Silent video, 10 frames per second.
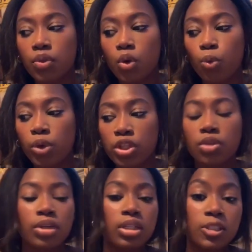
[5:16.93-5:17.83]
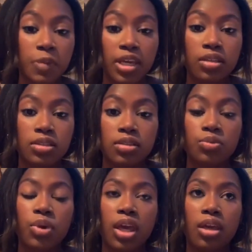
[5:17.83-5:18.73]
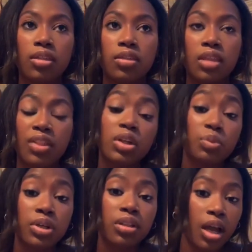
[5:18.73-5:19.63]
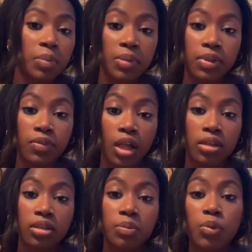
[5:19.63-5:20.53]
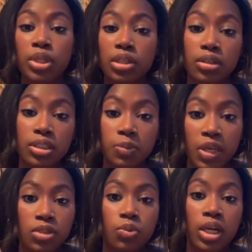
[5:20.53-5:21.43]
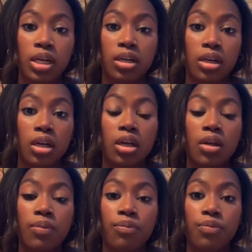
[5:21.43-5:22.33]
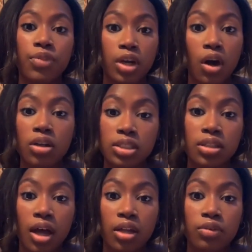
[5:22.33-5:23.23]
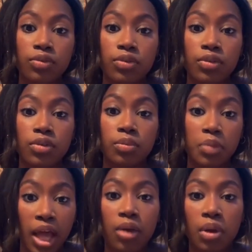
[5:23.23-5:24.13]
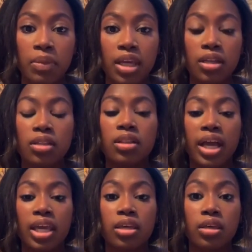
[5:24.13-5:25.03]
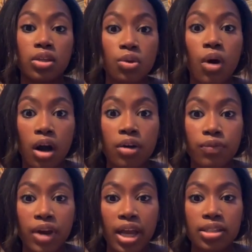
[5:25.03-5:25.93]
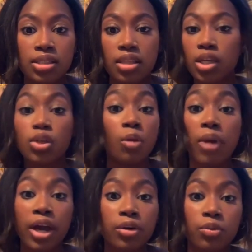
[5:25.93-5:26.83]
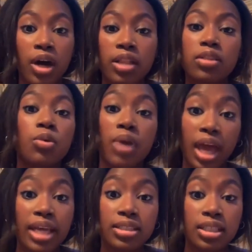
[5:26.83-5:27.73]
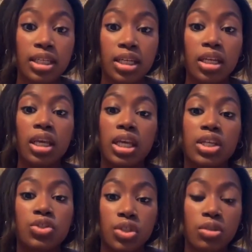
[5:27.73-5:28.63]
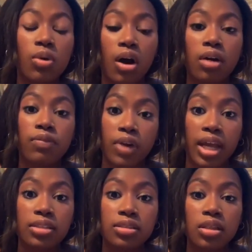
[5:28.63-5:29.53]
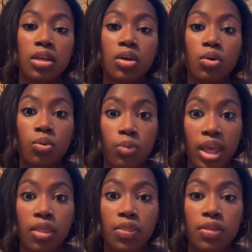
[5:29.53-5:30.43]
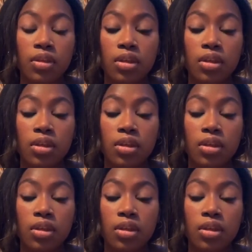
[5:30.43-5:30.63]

When you're in a space with, and there were a lot of people of color, but when you're in a space where there aren't a lot of black women, like, you are friends, like, no matter what, the way I see it is you are friends with,